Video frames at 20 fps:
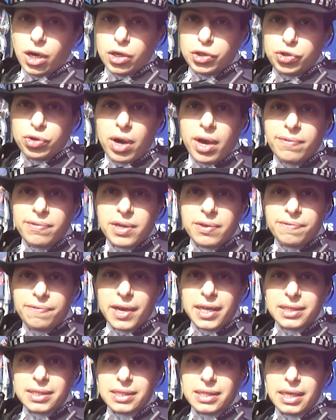driving
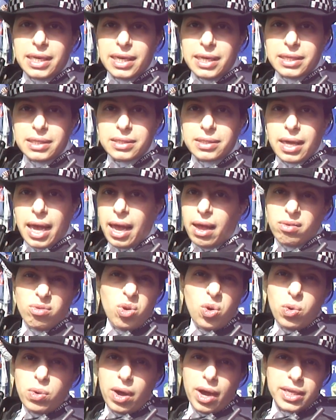offences,
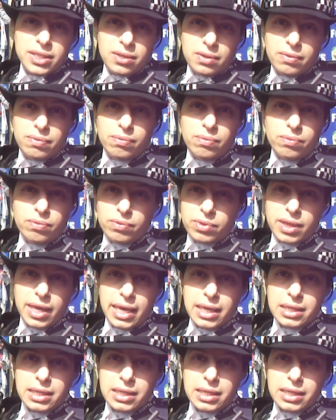all kinds of things.